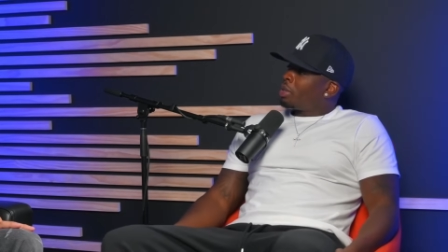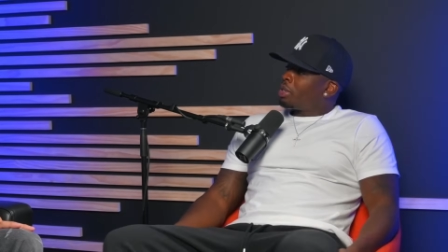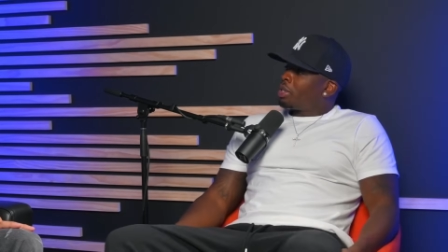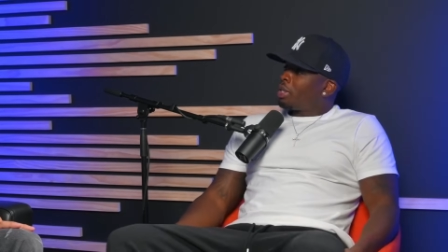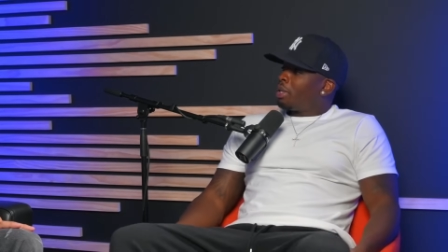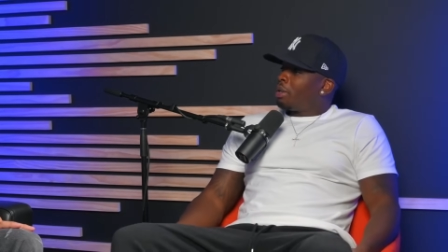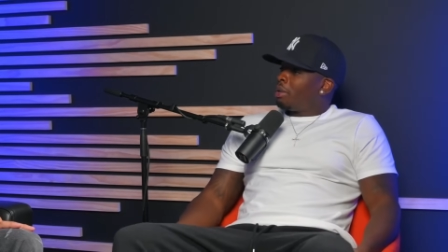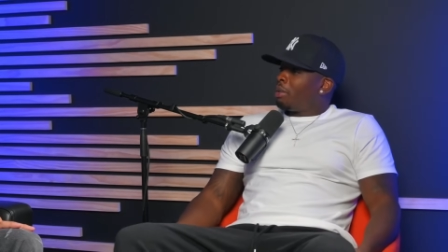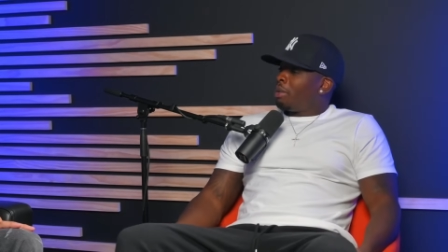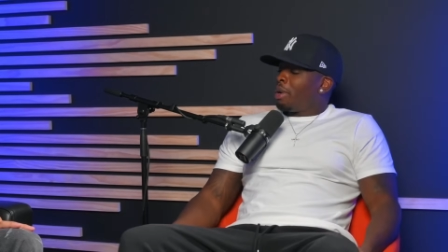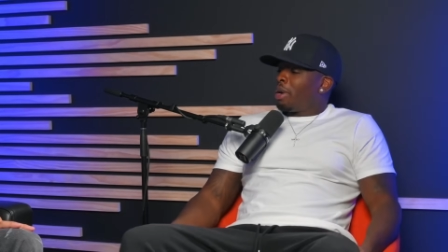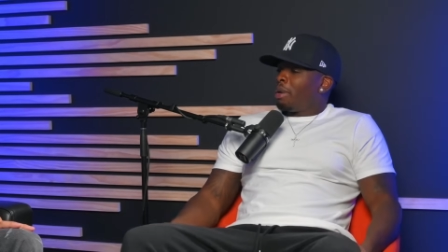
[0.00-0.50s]
Was
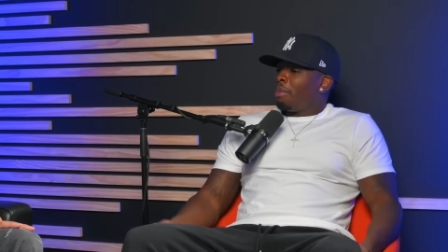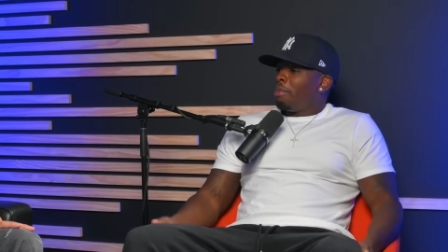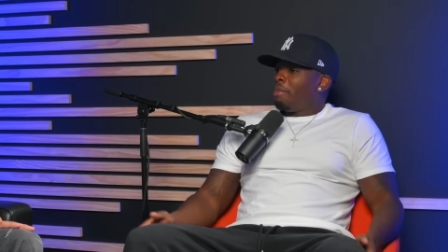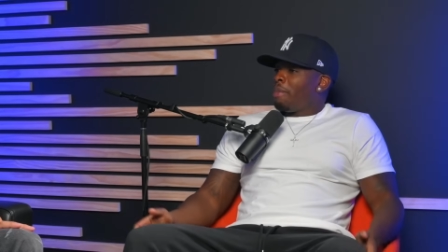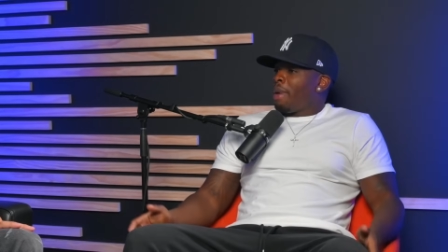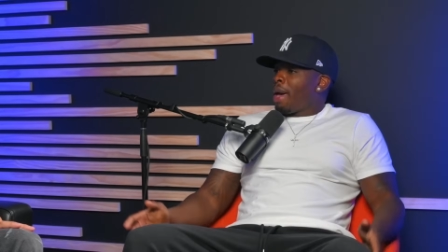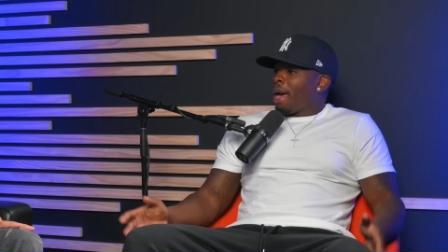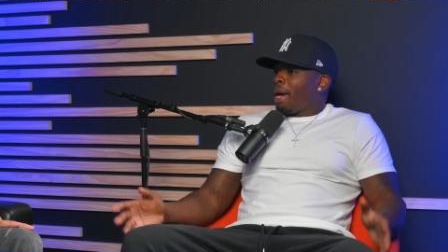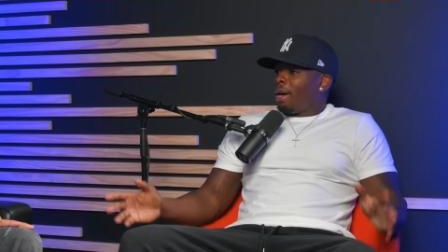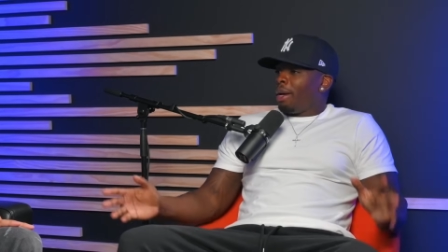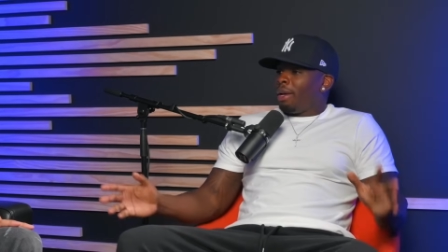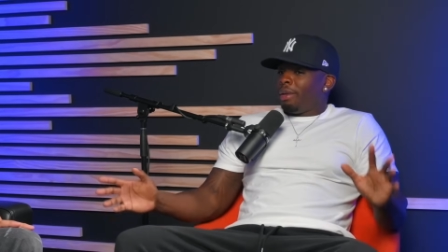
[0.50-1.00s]
it a, a
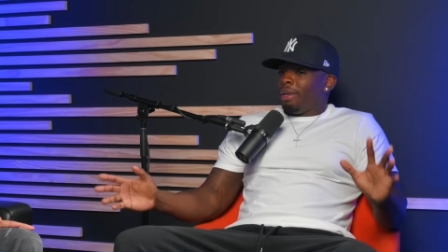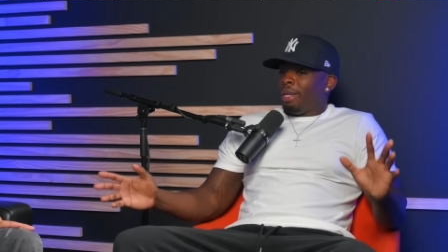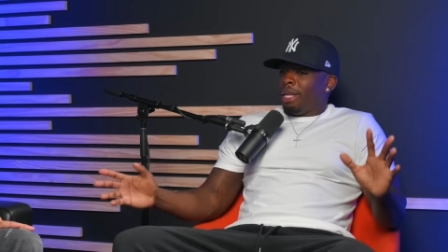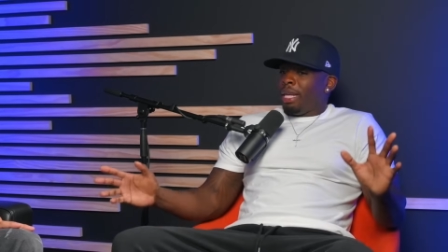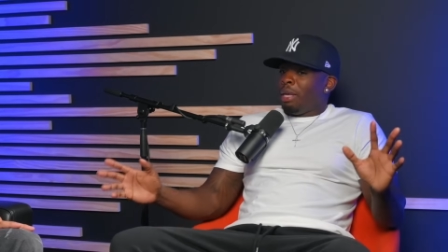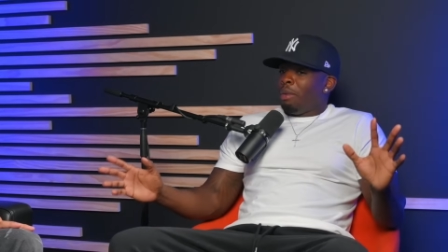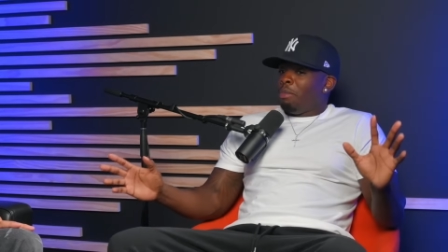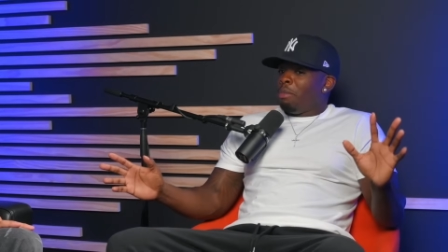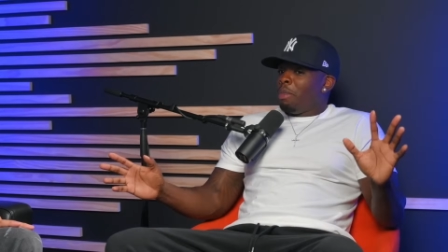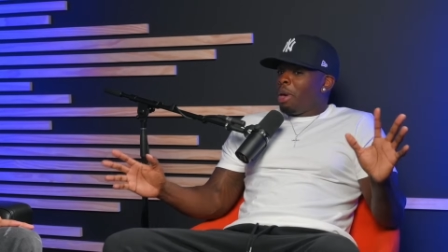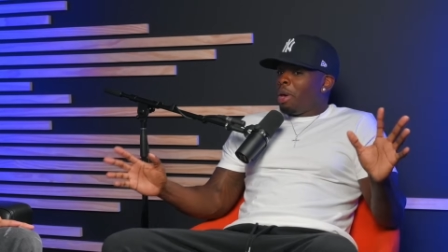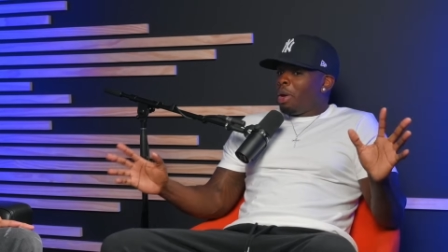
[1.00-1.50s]
ma- an
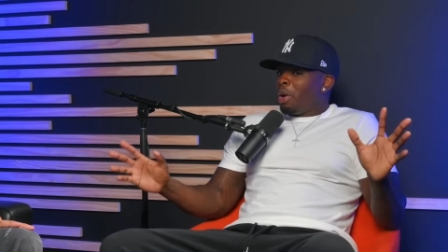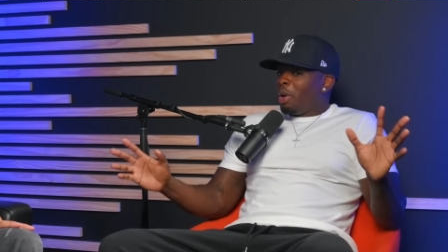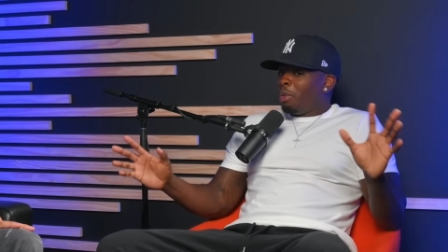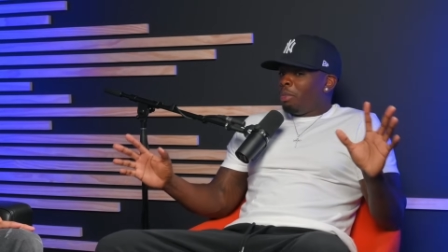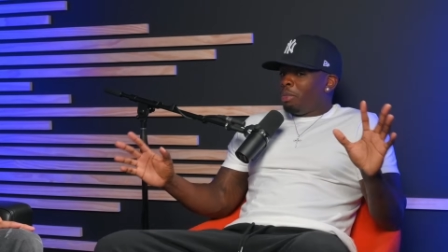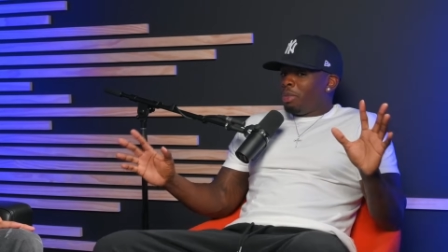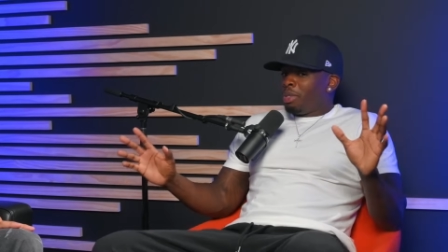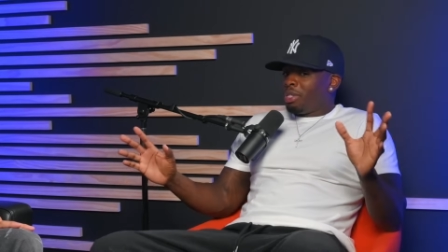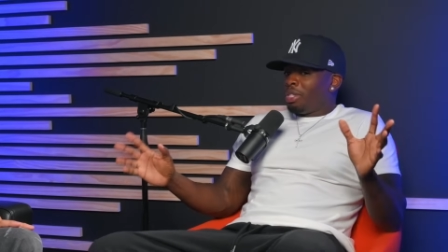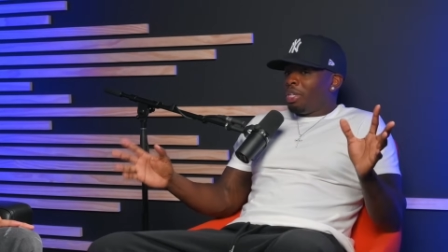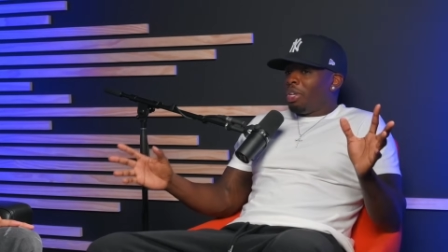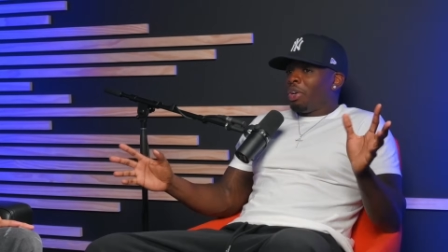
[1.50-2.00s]
email
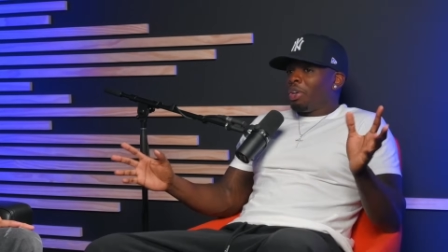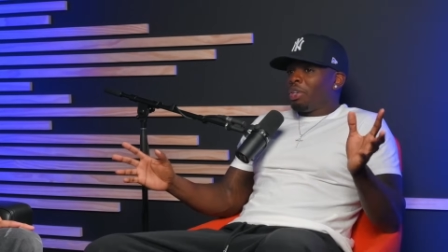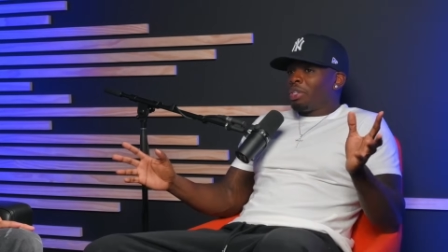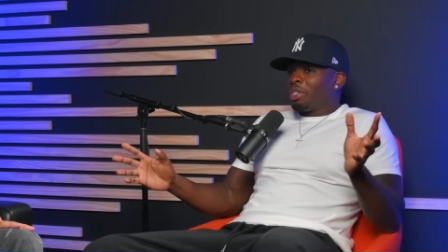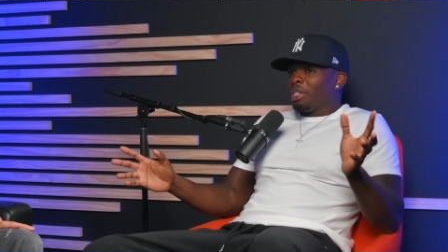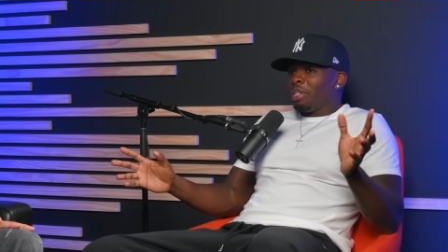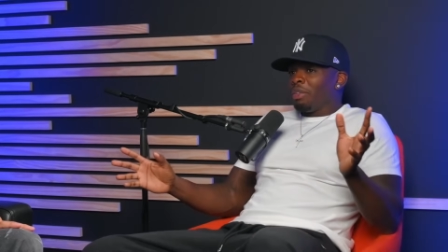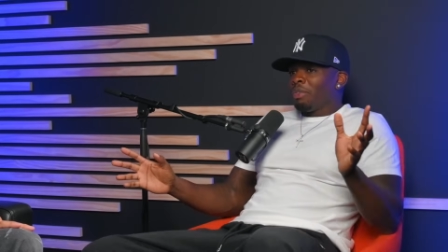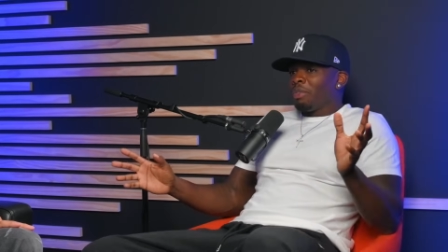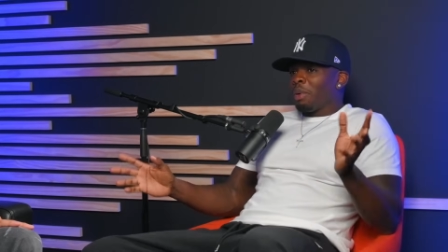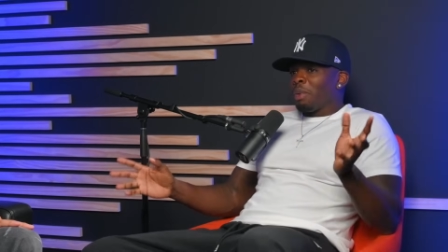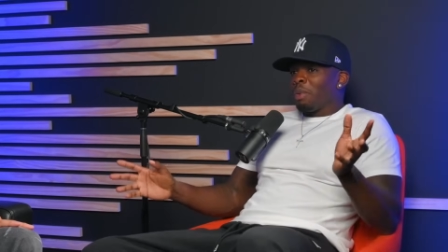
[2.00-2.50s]

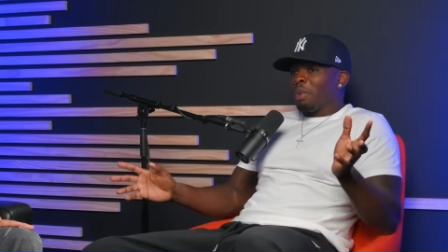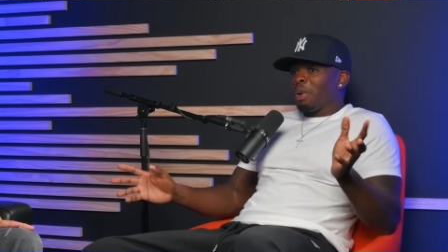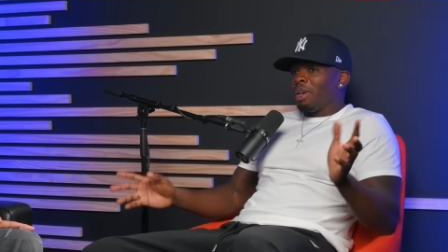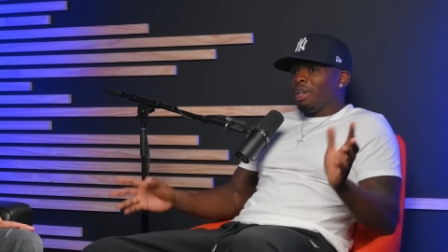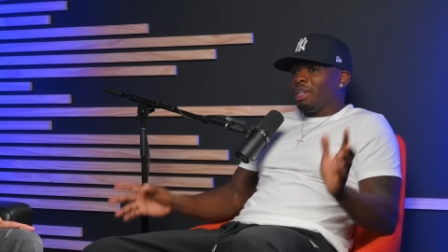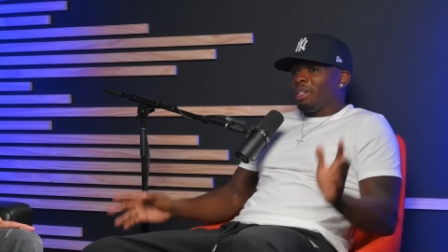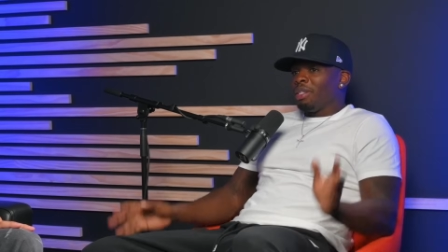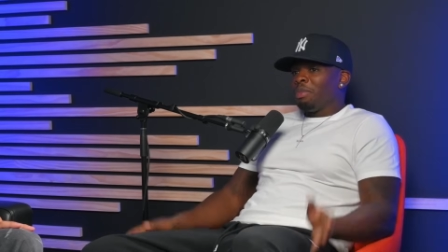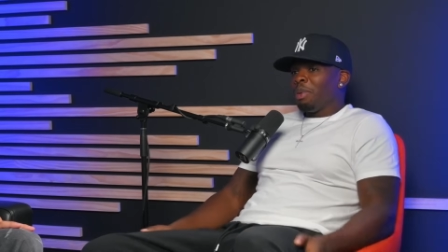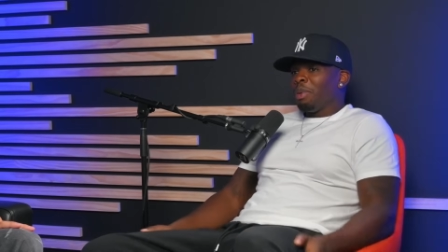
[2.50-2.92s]
mysteriously from one of his